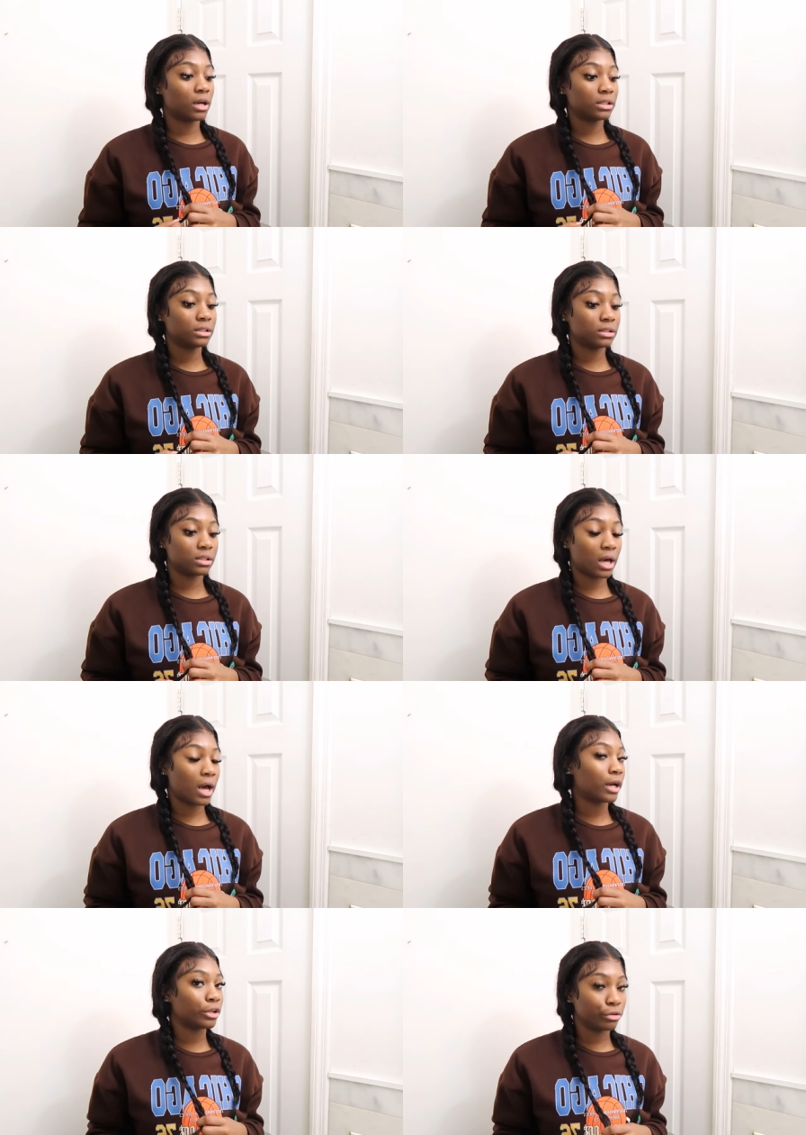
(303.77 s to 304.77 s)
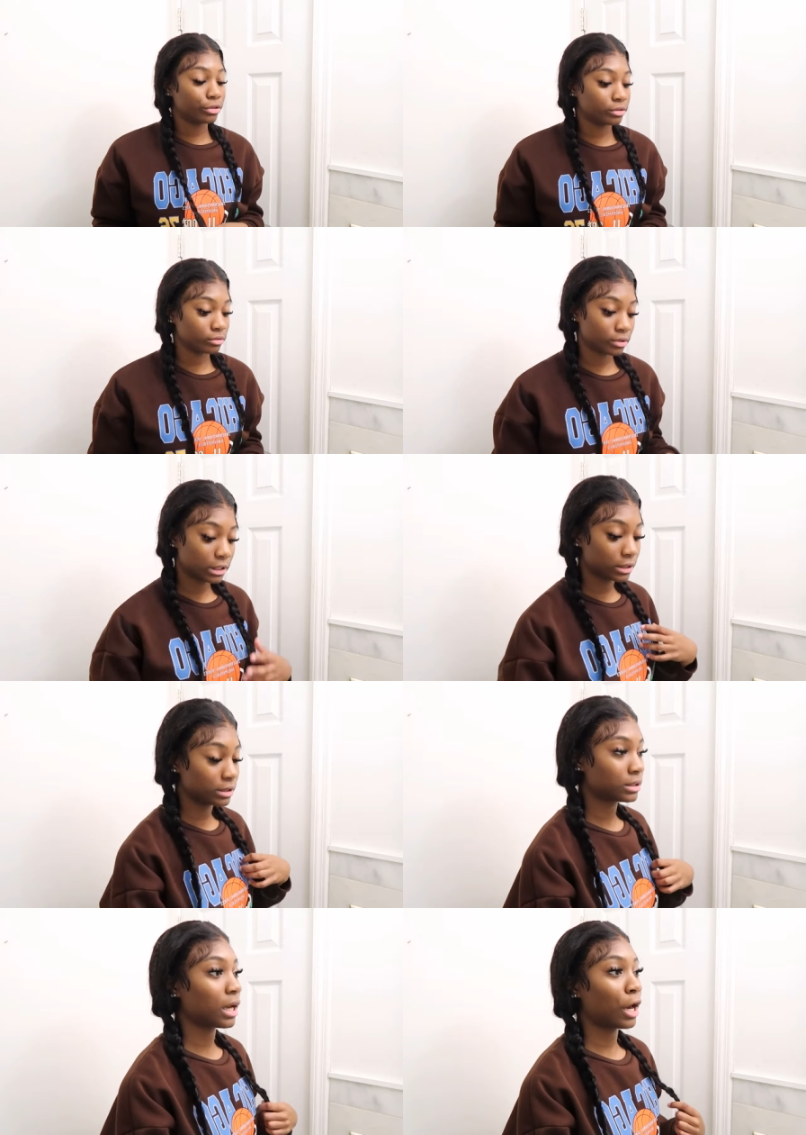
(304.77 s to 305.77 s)
Honestly, I don't know
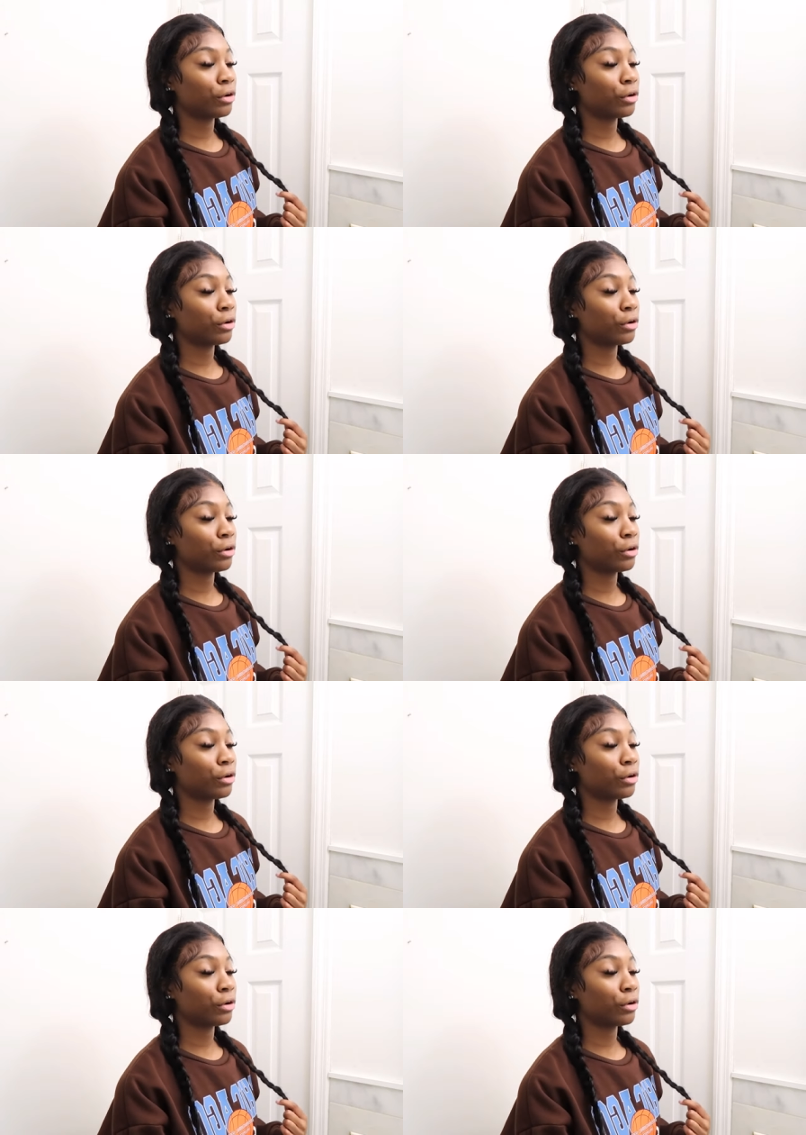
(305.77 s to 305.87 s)
because